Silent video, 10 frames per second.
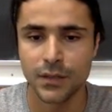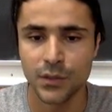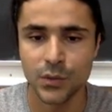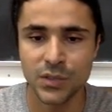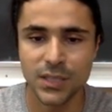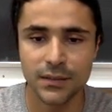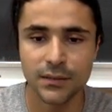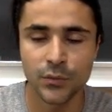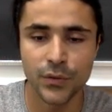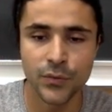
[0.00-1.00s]
You'll see
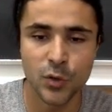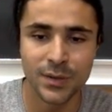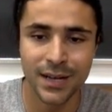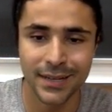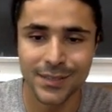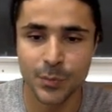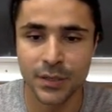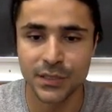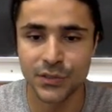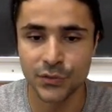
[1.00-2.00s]
that we form an
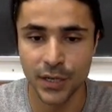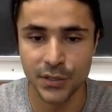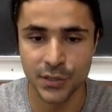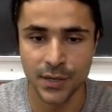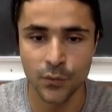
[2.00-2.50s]
iceberg structure.